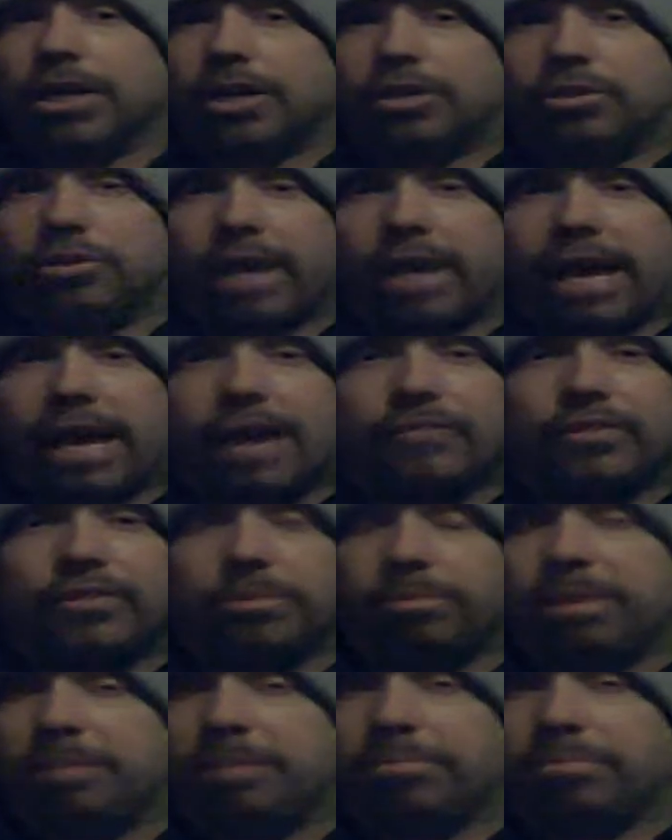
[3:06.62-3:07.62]
you have to
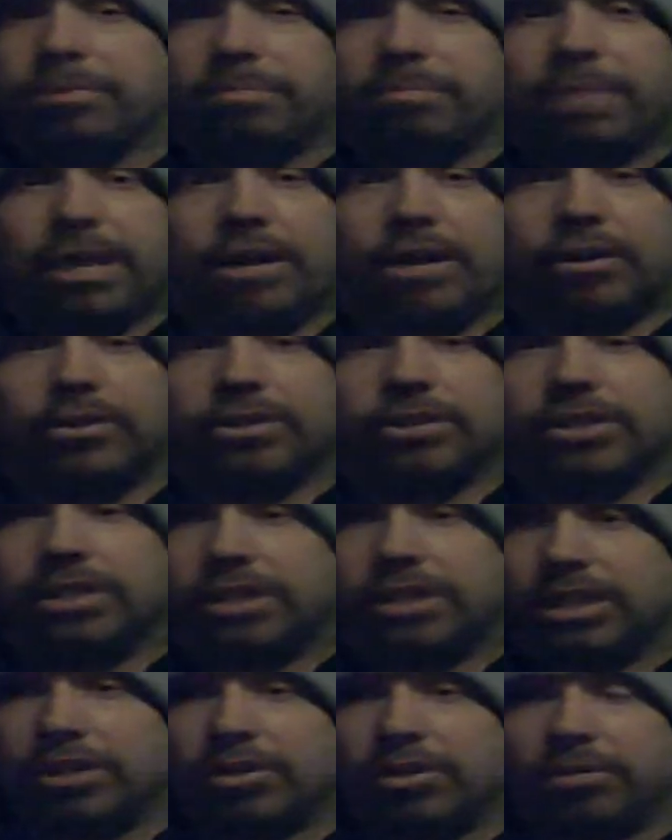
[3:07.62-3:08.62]
be prepared to
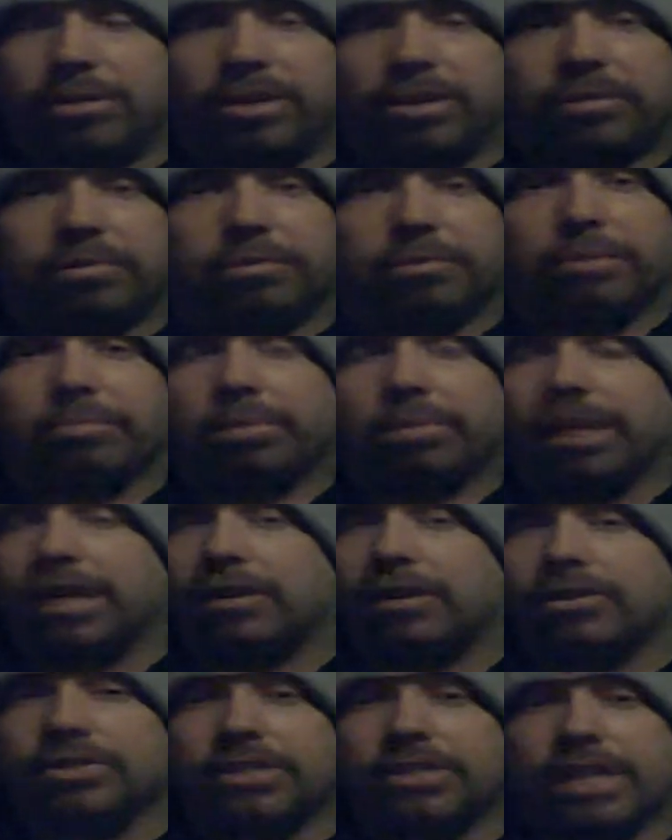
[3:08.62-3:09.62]
deal with
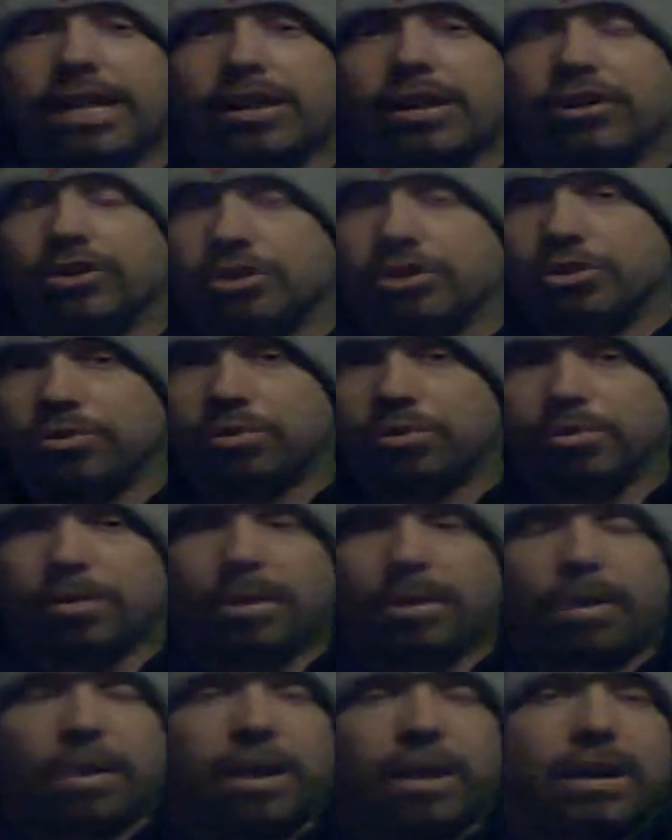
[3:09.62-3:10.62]
players that are new,
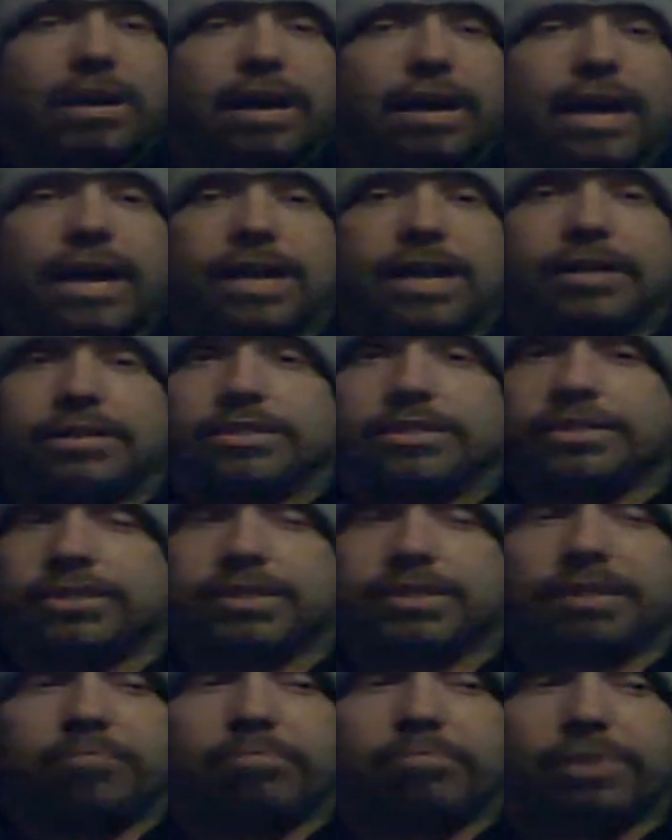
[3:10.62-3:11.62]
and
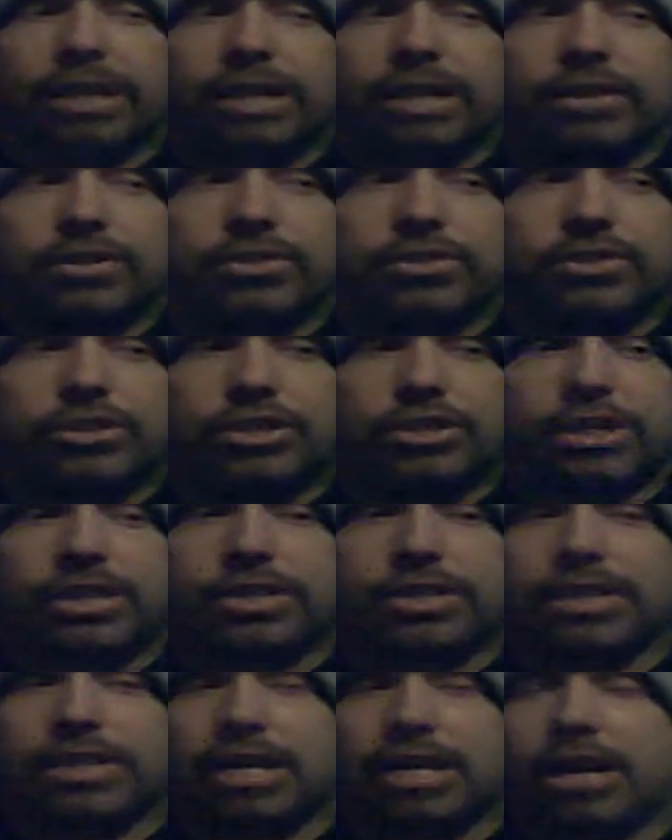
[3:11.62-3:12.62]
some players
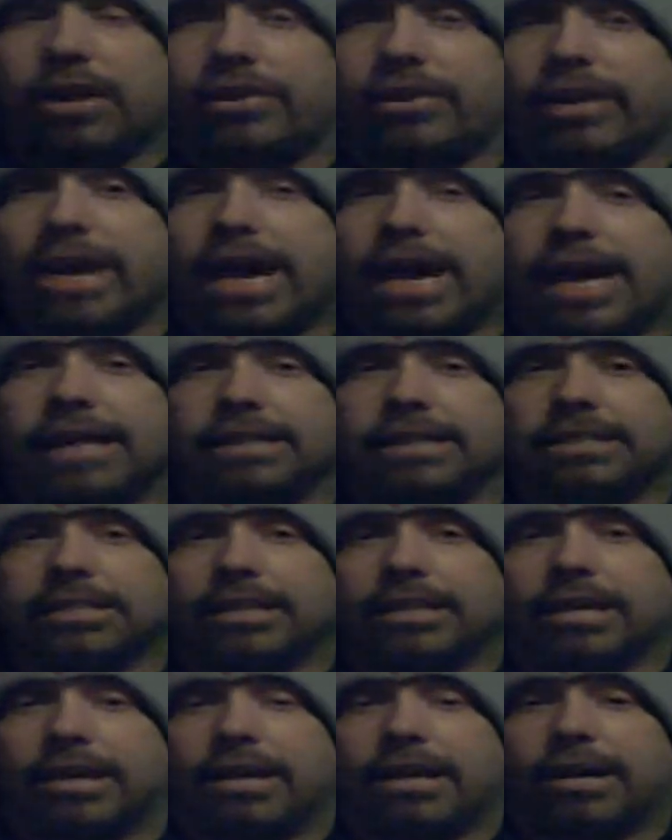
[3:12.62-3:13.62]
just are
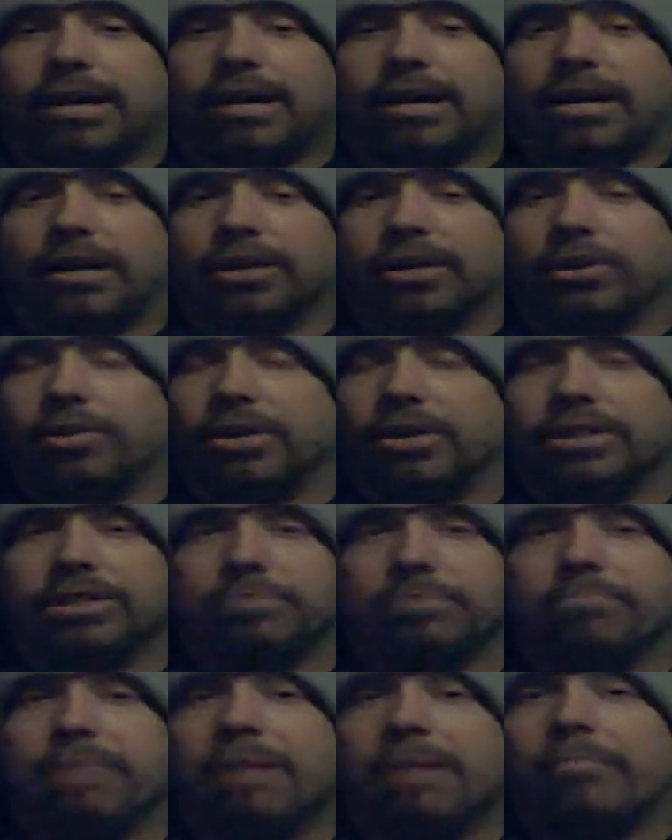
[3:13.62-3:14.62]
not going
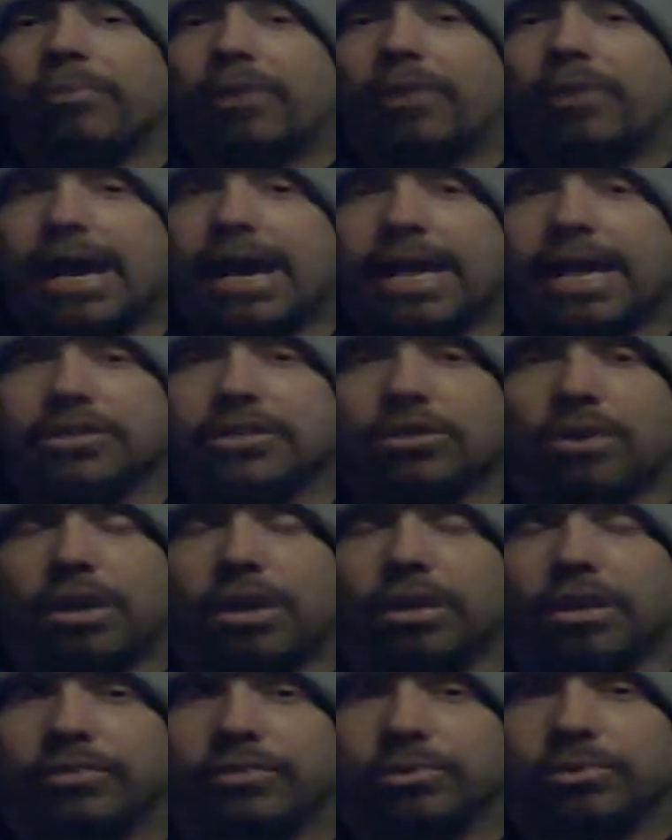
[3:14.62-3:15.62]
to memorize
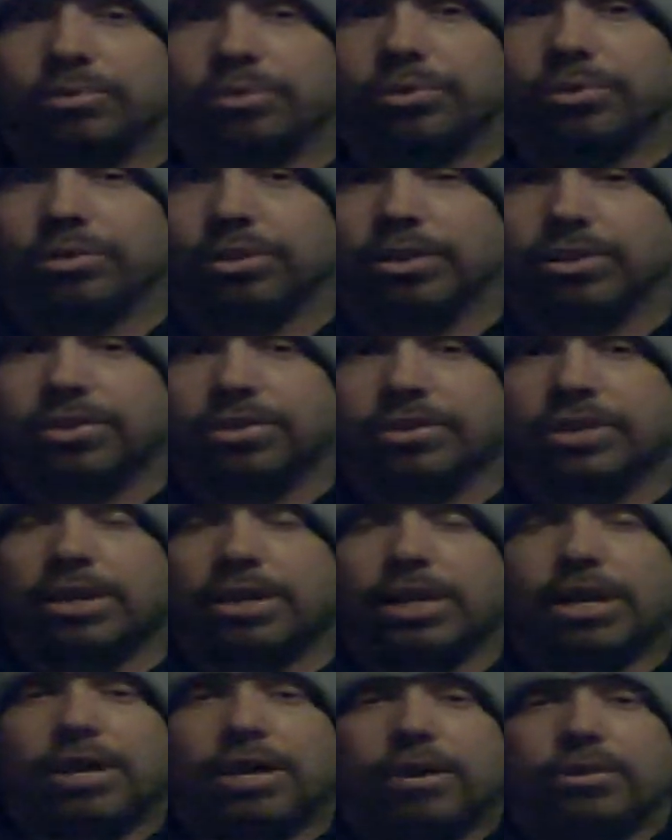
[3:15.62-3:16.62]
all of the rules
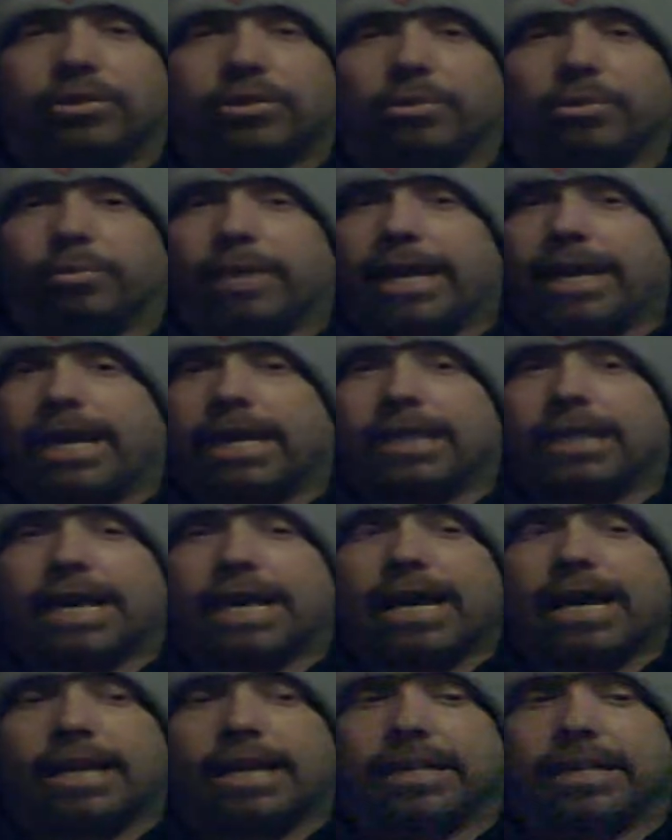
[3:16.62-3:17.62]
the way
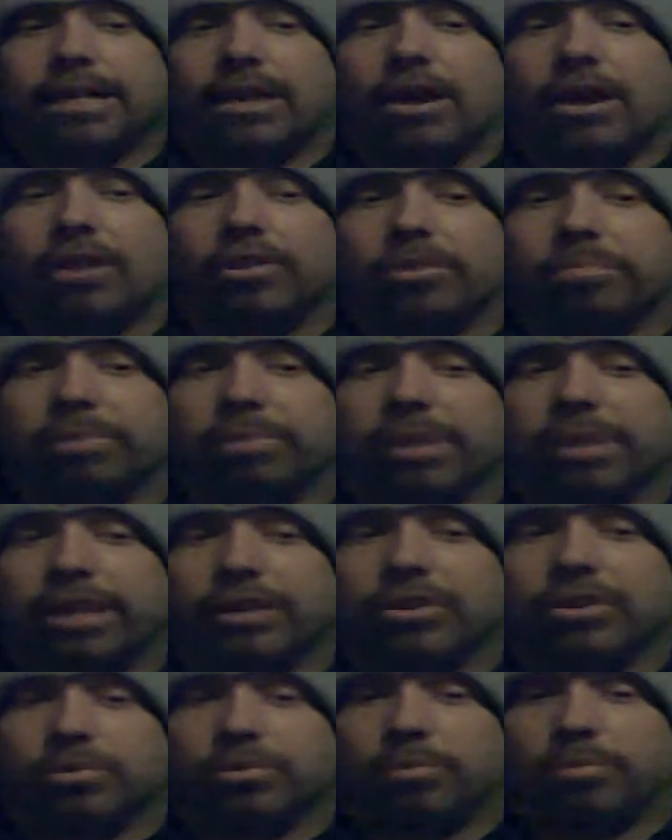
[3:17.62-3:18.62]
that other
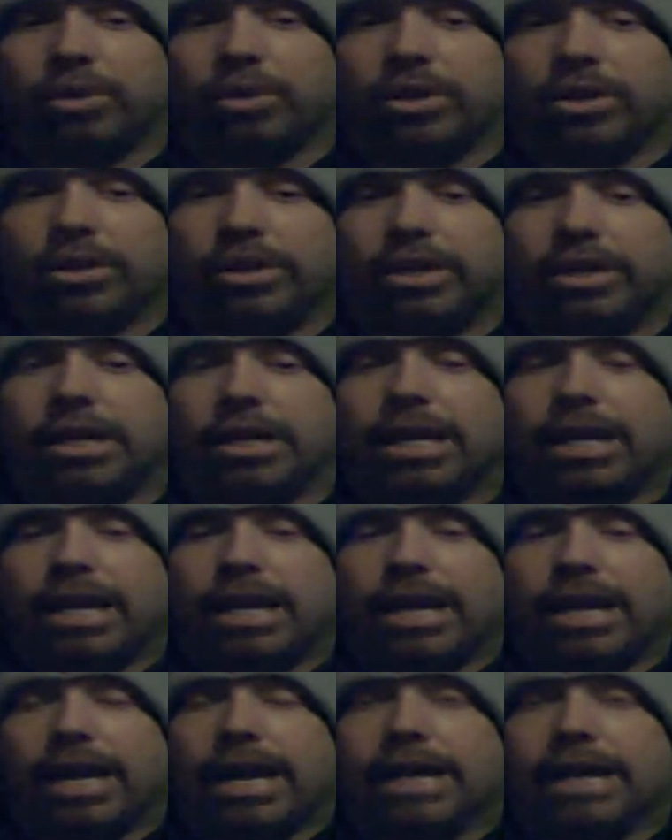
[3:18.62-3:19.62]
players would,
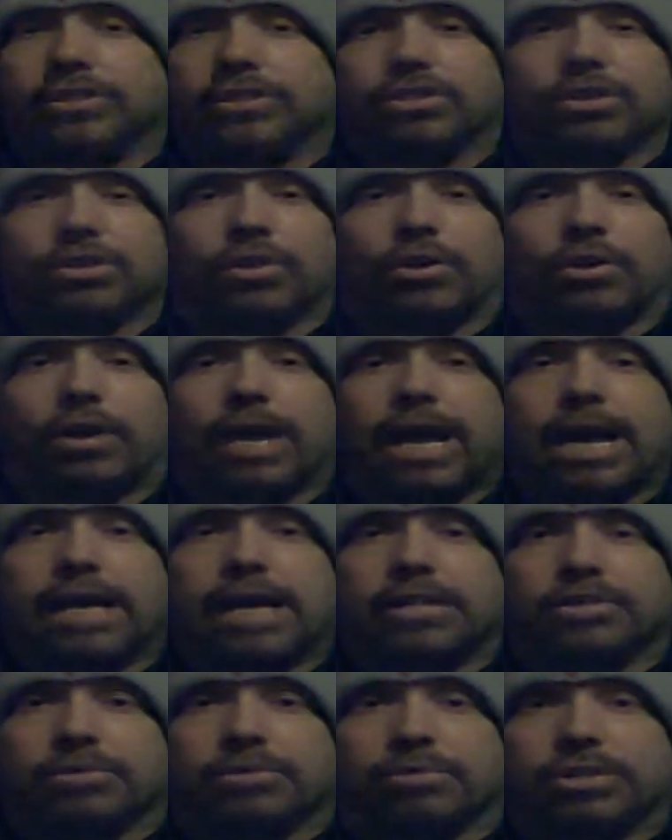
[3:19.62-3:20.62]
and so
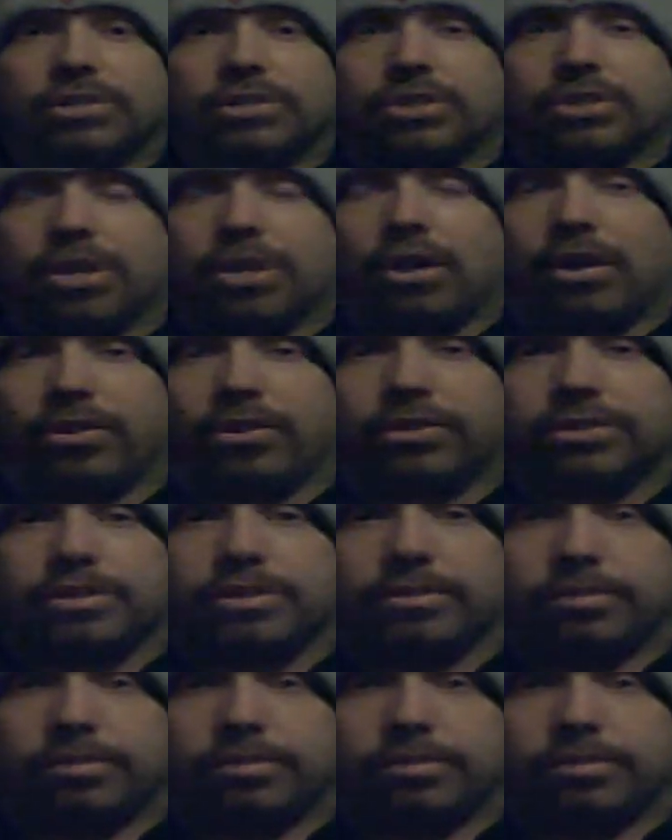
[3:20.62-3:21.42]
as a result